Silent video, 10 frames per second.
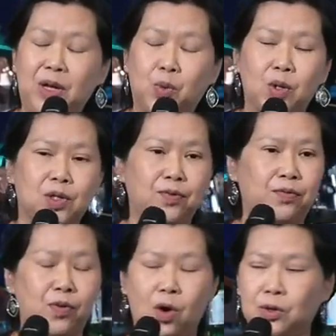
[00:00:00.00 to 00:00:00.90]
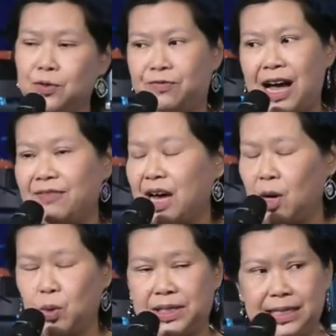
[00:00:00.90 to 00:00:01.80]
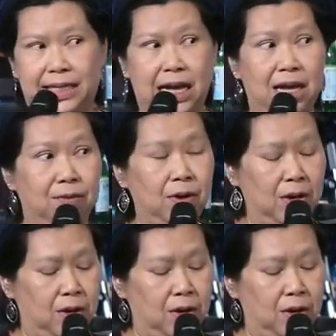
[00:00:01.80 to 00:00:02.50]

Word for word: it was four to five hours a day